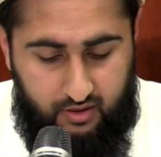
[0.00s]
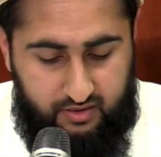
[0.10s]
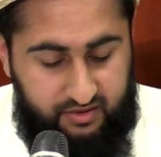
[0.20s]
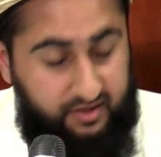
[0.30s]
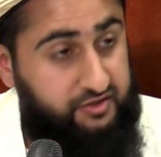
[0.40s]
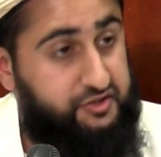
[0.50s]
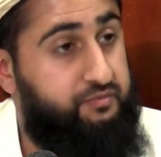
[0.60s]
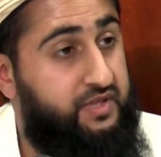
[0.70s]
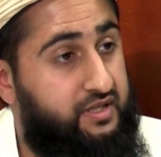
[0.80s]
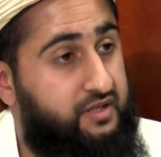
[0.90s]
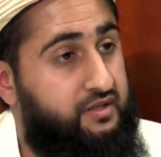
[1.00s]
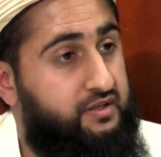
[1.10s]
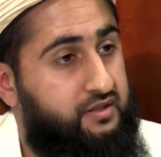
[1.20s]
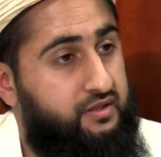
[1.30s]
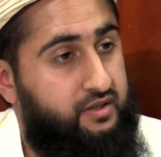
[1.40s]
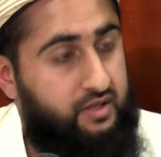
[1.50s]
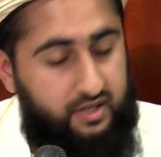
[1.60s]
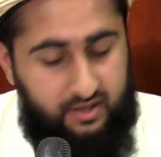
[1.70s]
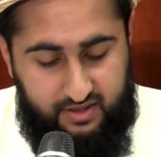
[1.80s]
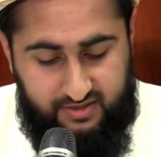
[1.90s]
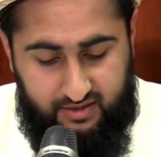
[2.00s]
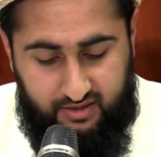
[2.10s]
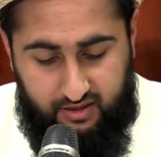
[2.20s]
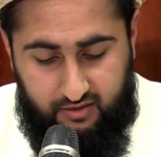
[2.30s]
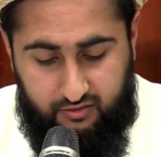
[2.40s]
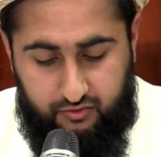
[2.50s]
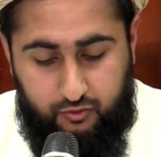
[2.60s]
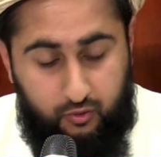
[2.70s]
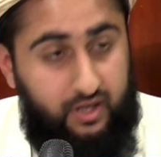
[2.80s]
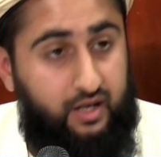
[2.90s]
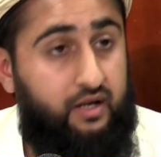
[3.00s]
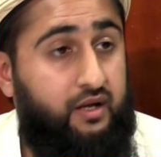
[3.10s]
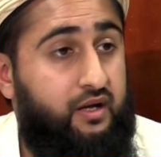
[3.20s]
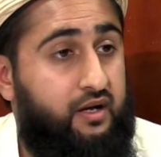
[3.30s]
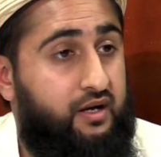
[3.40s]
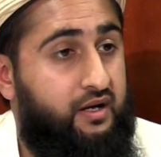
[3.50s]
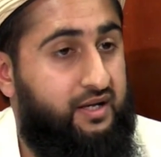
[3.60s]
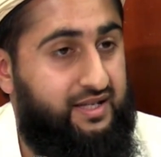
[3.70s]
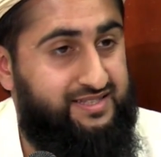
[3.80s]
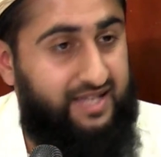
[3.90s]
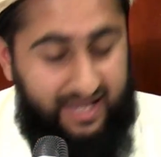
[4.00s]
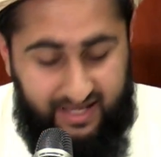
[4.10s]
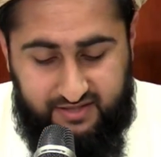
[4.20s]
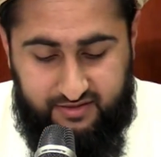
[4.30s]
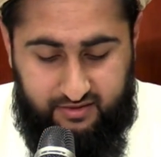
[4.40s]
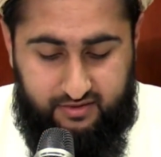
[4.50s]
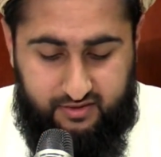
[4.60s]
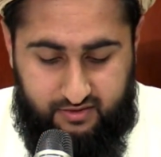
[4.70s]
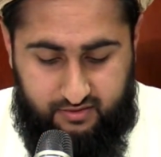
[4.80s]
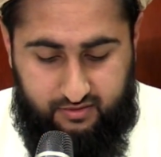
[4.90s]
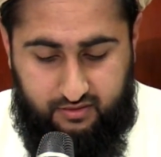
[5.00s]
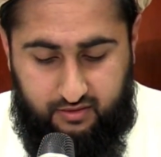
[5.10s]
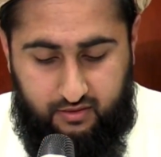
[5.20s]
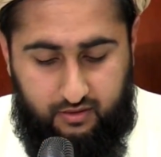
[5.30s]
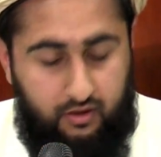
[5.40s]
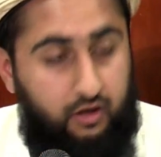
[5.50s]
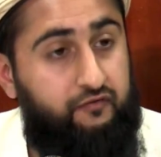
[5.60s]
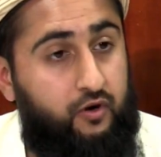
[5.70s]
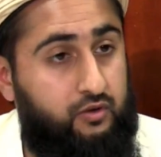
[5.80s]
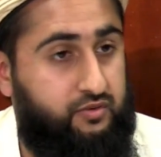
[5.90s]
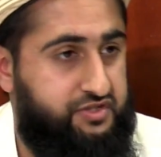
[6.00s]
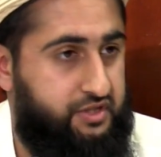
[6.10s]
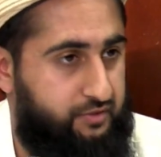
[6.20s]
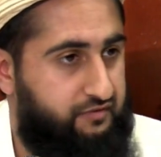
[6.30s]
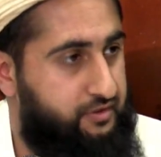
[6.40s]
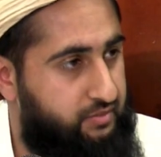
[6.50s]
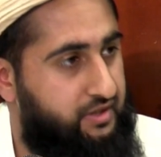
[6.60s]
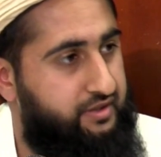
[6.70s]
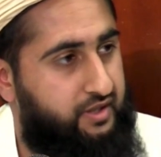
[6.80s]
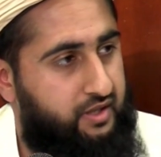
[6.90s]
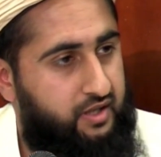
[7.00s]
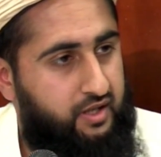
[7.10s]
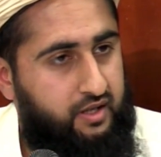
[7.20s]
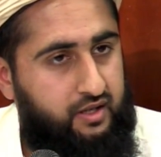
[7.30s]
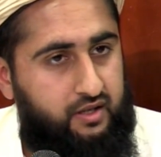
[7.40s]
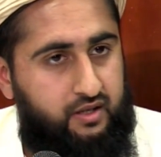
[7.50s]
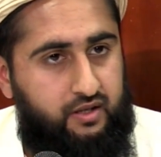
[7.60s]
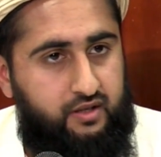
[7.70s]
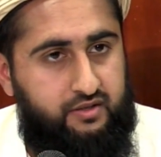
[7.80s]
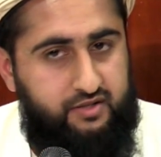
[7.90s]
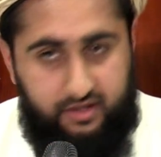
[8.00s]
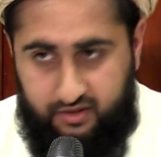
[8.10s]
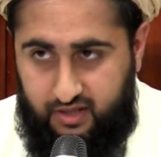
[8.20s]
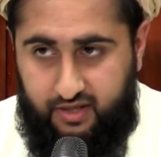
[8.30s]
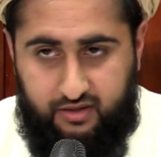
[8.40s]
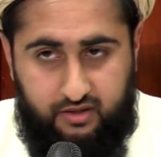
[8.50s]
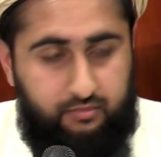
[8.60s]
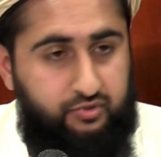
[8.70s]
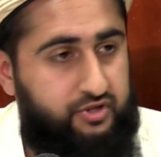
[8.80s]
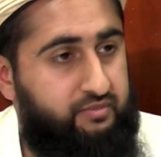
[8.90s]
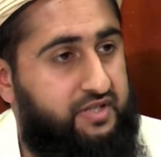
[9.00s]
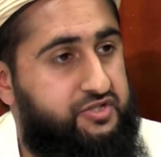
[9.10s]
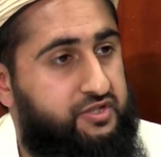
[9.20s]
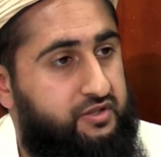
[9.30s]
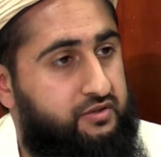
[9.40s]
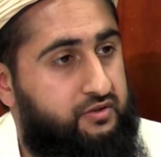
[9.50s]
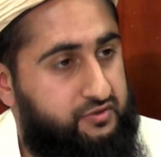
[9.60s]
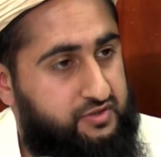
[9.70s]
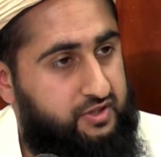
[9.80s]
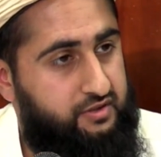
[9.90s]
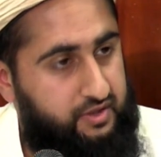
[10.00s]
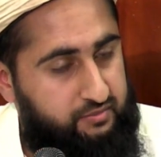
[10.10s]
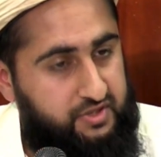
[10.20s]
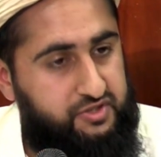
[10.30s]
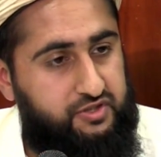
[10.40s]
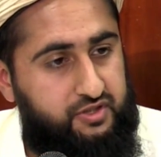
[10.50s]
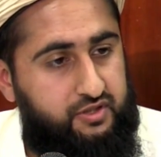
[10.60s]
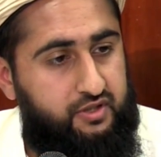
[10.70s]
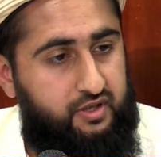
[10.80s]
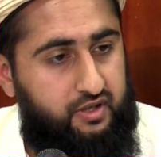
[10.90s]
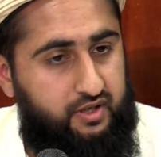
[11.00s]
To the nearest meaning, he said that dua is the essence of all worship, of ibadah. Like the brother mentioned, the Ustad mentioned,